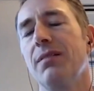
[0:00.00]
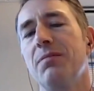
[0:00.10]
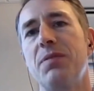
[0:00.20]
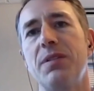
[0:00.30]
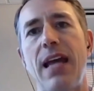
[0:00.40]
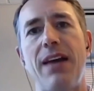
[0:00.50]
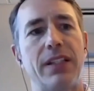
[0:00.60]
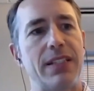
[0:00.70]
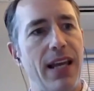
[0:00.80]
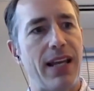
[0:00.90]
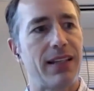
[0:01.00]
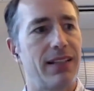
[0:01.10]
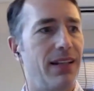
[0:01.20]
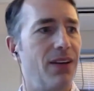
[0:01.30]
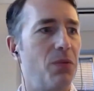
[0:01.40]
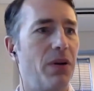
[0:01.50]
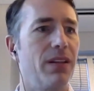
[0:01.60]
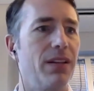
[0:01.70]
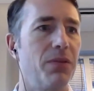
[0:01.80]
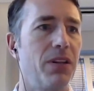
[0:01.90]
Staffing Tech, or one of
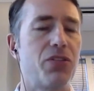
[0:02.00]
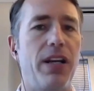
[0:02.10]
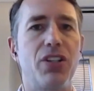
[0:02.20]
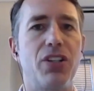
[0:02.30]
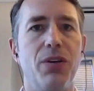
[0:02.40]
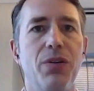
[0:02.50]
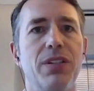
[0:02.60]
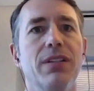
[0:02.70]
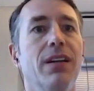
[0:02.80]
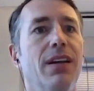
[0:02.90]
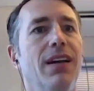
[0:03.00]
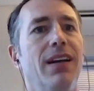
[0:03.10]
the trade shows, and